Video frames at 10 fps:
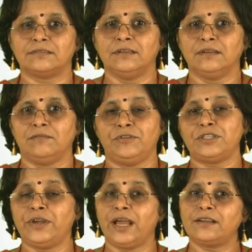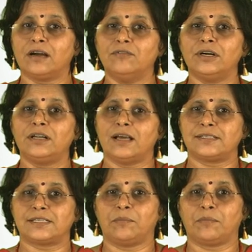which we had covered last
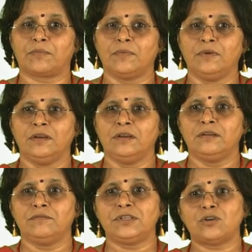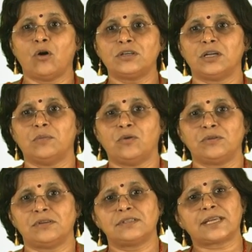time. We talked about
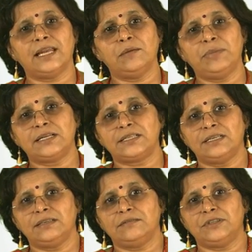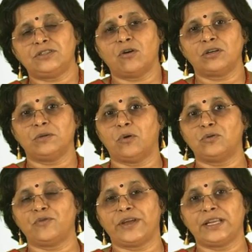scalability, we talked about
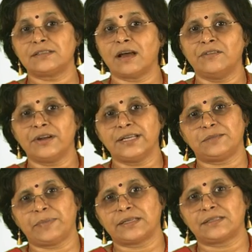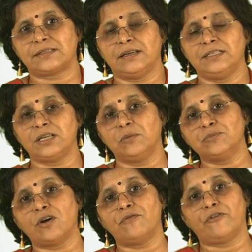various other aspects in terms
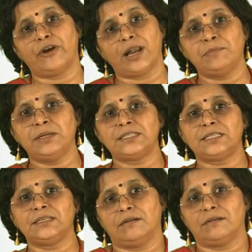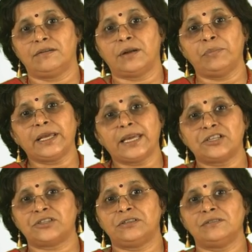of reliability,
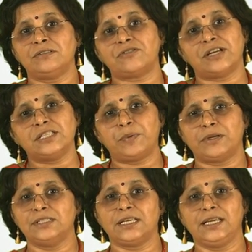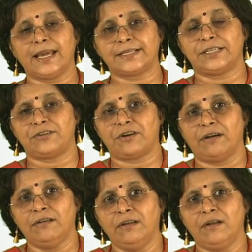replication, transparency, etc.
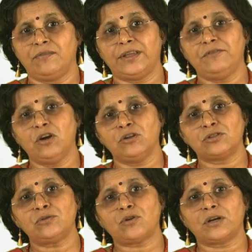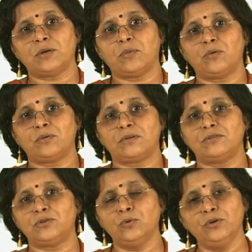Then we also talked about
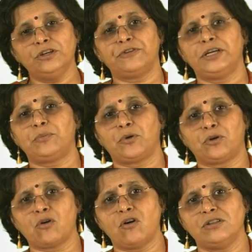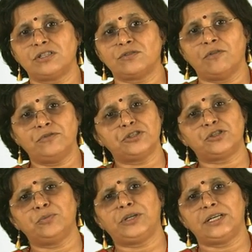two different protocols of
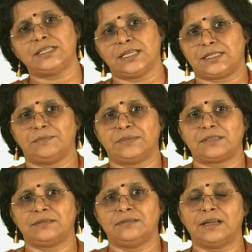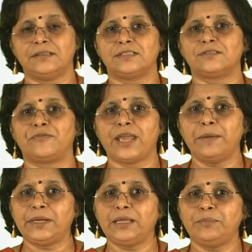distributed systems, that is
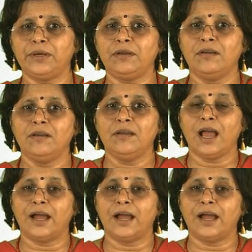VMTP and